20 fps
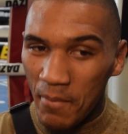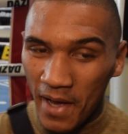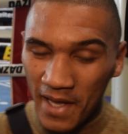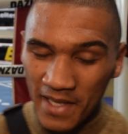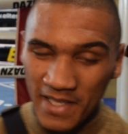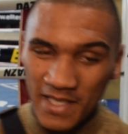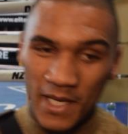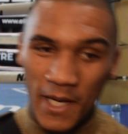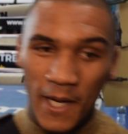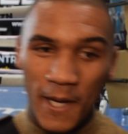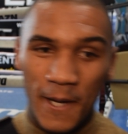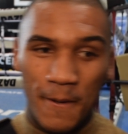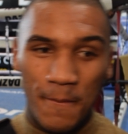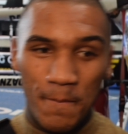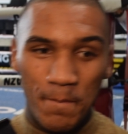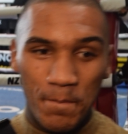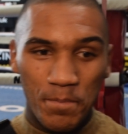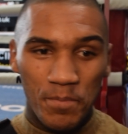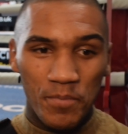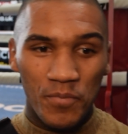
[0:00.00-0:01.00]
But,
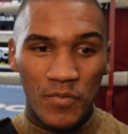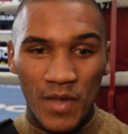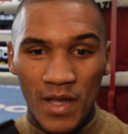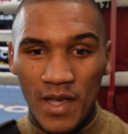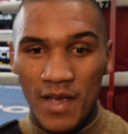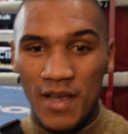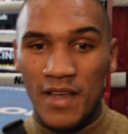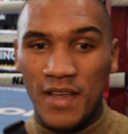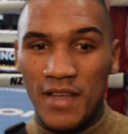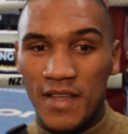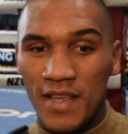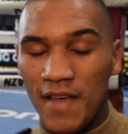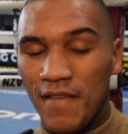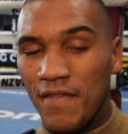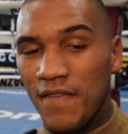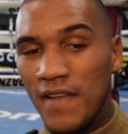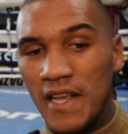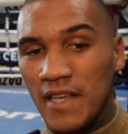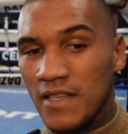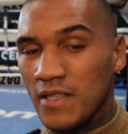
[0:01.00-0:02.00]
yeah,
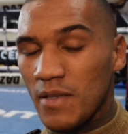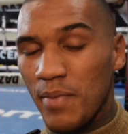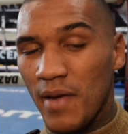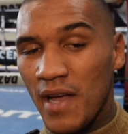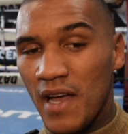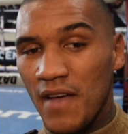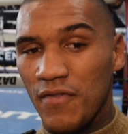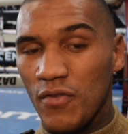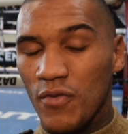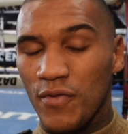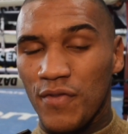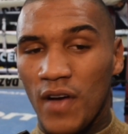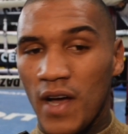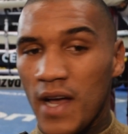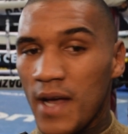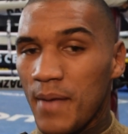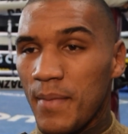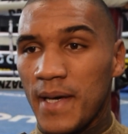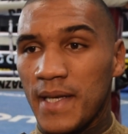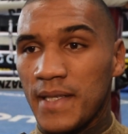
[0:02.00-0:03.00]
Felix is a powerful
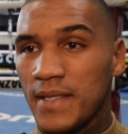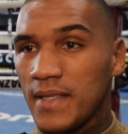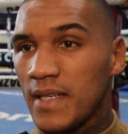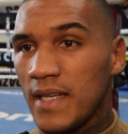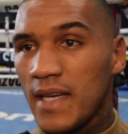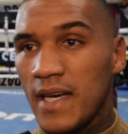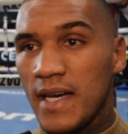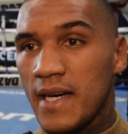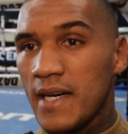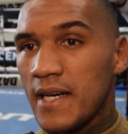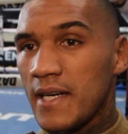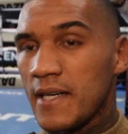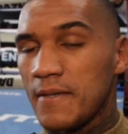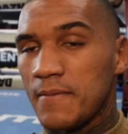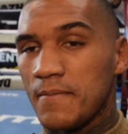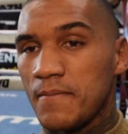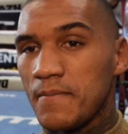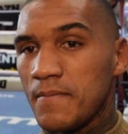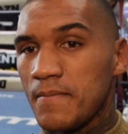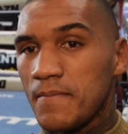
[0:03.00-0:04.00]
fighter,
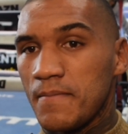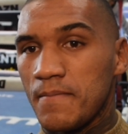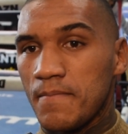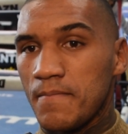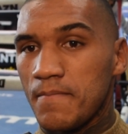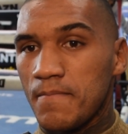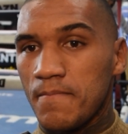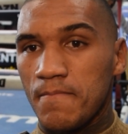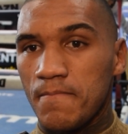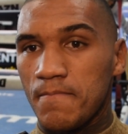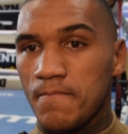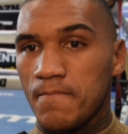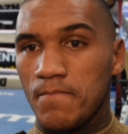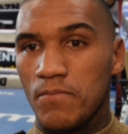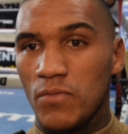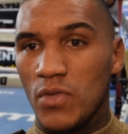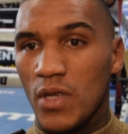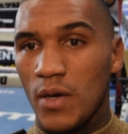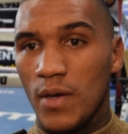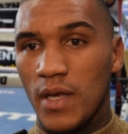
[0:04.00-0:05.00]
man.
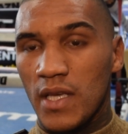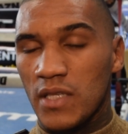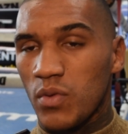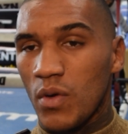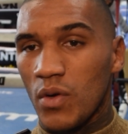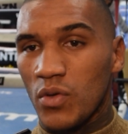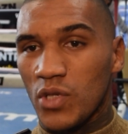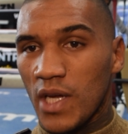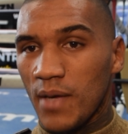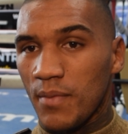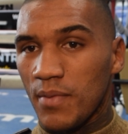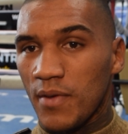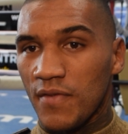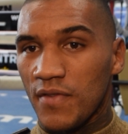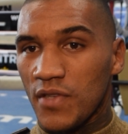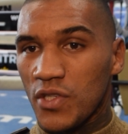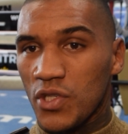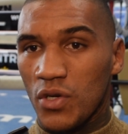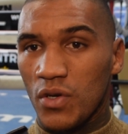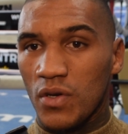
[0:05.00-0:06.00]
You know, next world champion
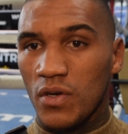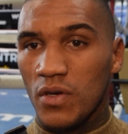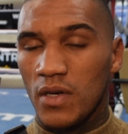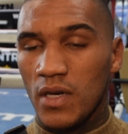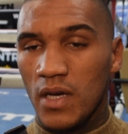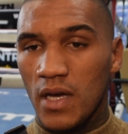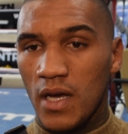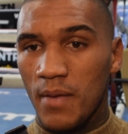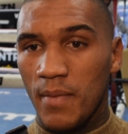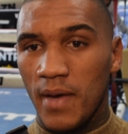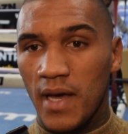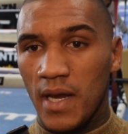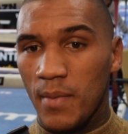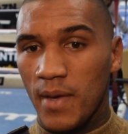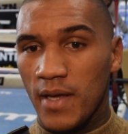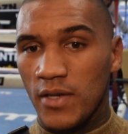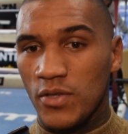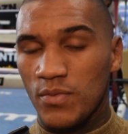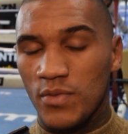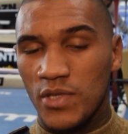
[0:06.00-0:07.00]
for sure, out of the
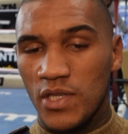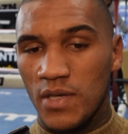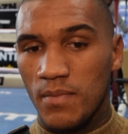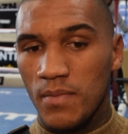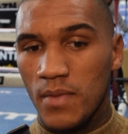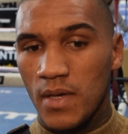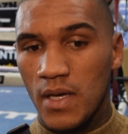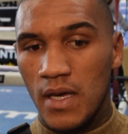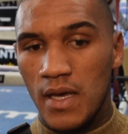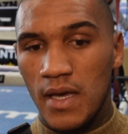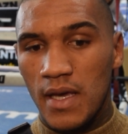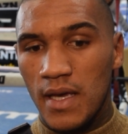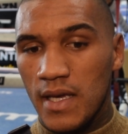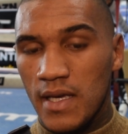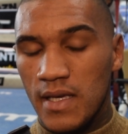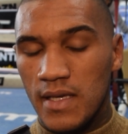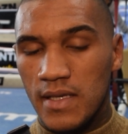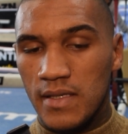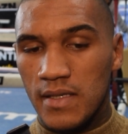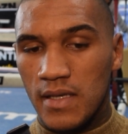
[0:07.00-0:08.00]
Matcham gym.
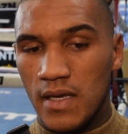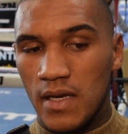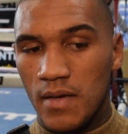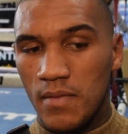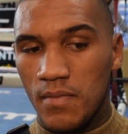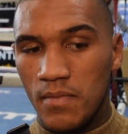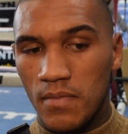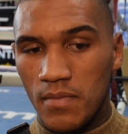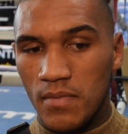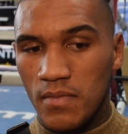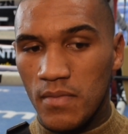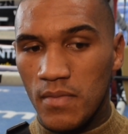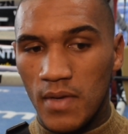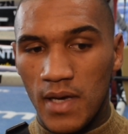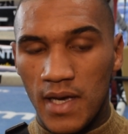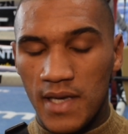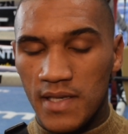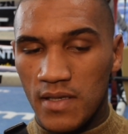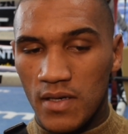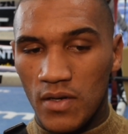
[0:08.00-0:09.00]
He's
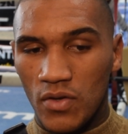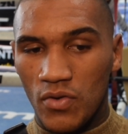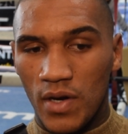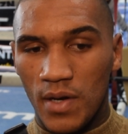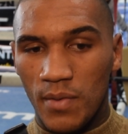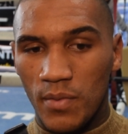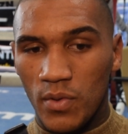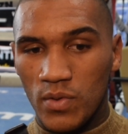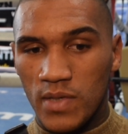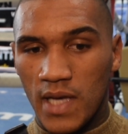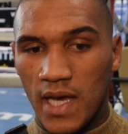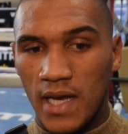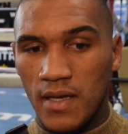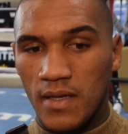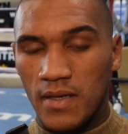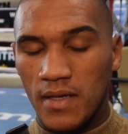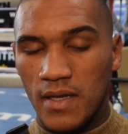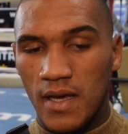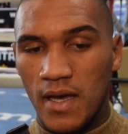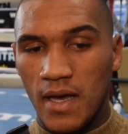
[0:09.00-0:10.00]
an incredible
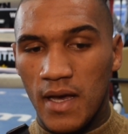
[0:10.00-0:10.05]
talent.